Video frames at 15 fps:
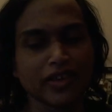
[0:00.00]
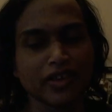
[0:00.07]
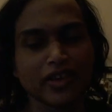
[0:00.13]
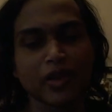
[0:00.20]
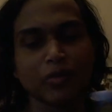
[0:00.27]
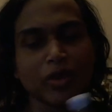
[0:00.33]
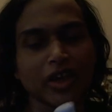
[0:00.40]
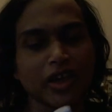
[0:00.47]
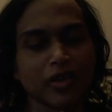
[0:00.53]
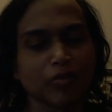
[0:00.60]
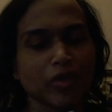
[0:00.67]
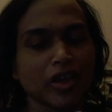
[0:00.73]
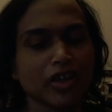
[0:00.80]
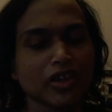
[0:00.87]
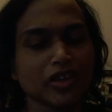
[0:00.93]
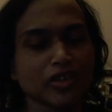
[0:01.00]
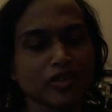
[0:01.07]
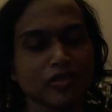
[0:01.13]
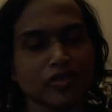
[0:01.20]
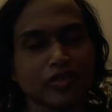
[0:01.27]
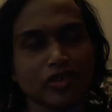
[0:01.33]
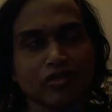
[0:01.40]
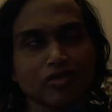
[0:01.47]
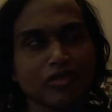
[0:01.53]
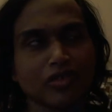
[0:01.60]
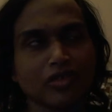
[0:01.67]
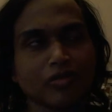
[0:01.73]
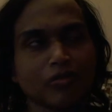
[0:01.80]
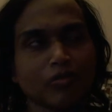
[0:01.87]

and I pay my you know